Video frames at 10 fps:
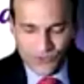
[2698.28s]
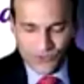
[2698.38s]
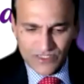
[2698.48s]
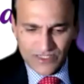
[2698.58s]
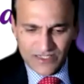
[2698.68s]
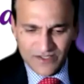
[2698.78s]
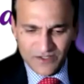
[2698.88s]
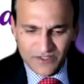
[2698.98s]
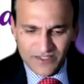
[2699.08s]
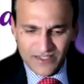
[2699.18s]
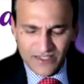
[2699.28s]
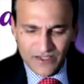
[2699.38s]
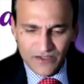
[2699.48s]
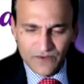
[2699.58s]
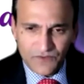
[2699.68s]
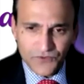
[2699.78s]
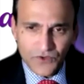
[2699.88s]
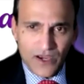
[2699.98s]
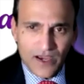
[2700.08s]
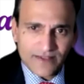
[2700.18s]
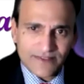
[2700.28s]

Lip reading: Now, if you ask